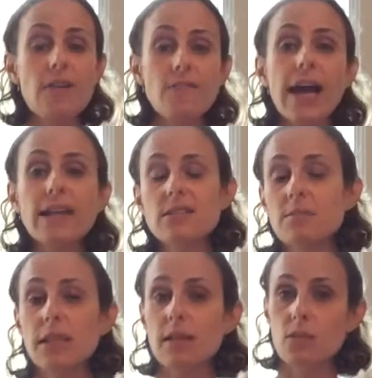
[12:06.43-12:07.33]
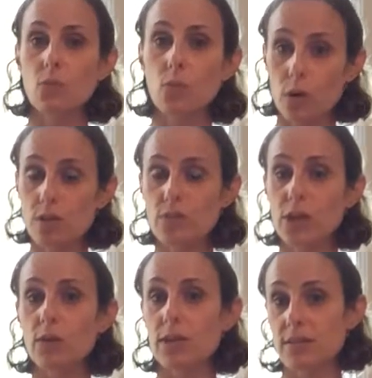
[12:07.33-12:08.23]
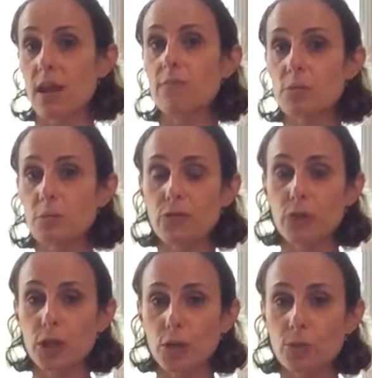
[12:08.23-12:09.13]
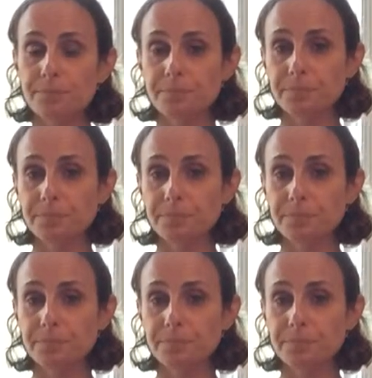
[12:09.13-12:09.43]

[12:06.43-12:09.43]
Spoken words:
Find something that it works for you and is comfortable for you.